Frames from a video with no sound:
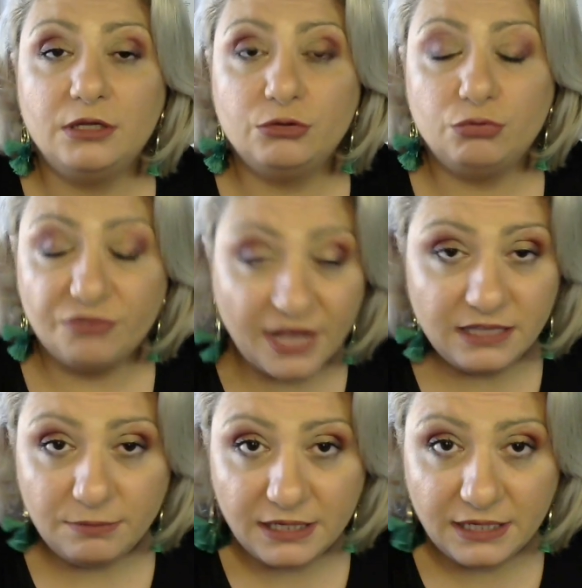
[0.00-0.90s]
to find
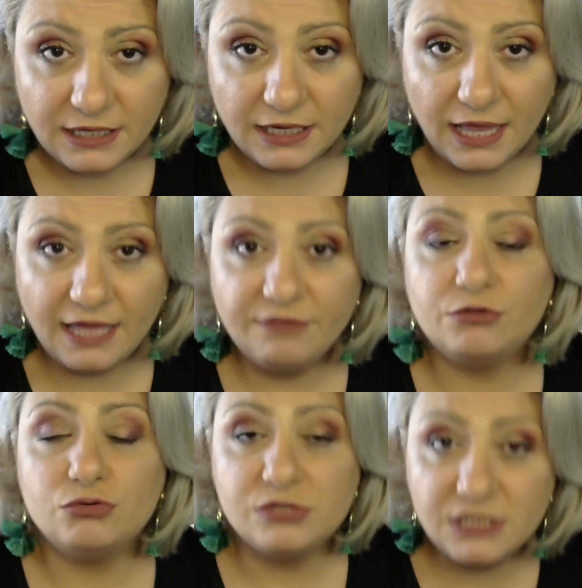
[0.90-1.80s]
meaning in life,
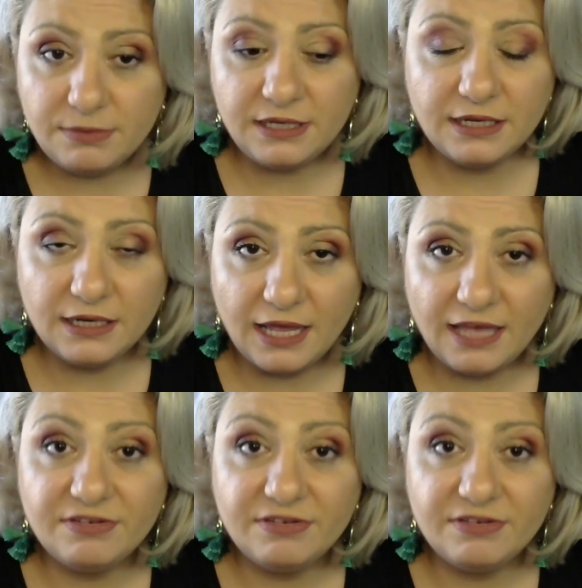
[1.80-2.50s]
to see meaning in life,